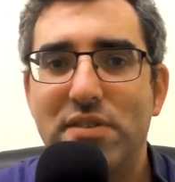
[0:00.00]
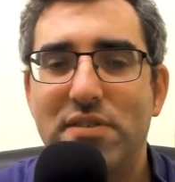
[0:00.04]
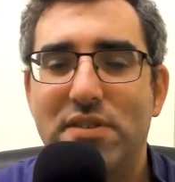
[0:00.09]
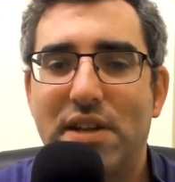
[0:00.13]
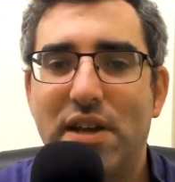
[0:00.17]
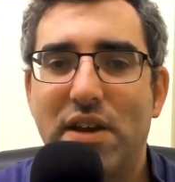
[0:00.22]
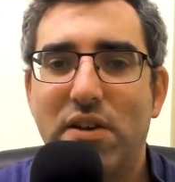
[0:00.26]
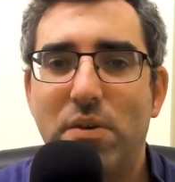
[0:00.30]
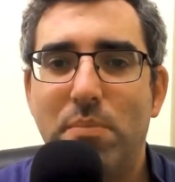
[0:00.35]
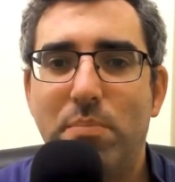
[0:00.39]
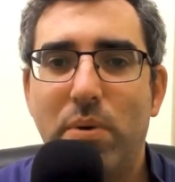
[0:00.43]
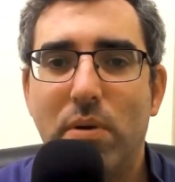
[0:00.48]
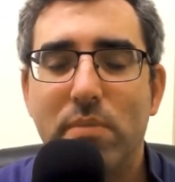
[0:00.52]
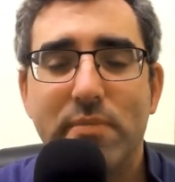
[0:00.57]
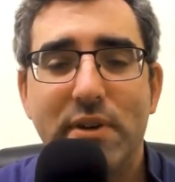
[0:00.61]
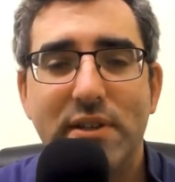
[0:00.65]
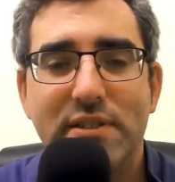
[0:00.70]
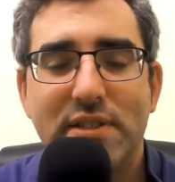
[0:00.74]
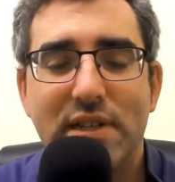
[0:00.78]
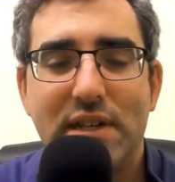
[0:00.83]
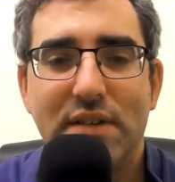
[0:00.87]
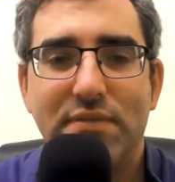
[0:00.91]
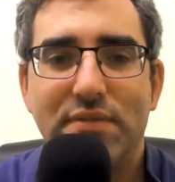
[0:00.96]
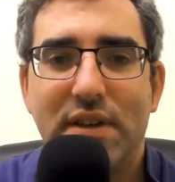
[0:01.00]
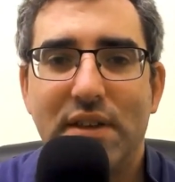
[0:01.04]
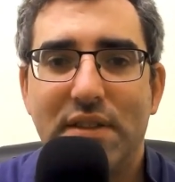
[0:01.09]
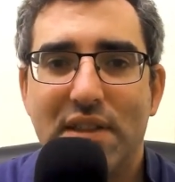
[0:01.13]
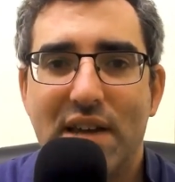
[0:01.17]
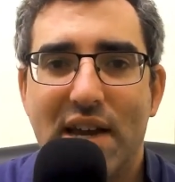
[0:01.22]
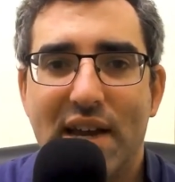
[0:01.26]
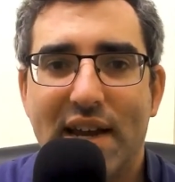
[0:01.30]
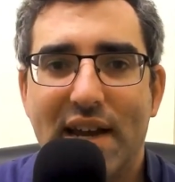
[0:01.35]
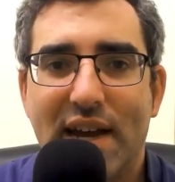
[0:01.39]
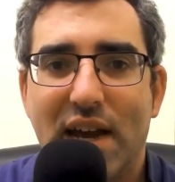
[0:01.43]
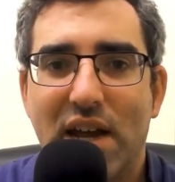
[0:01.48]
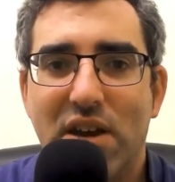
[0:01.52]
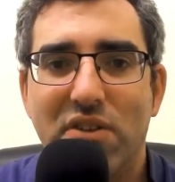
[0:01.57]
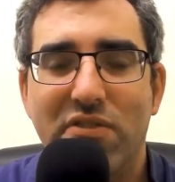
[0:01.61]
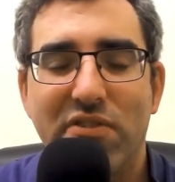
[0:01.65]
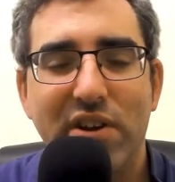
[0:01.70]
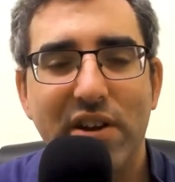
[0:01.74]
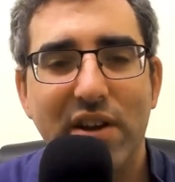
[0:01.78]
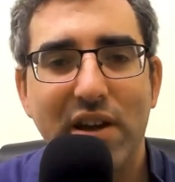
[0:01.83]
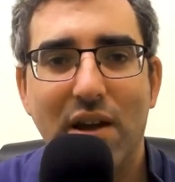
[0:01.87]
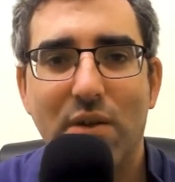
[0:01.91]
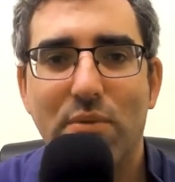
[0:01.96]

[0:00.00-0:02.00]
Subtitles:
and I would put myself in that category.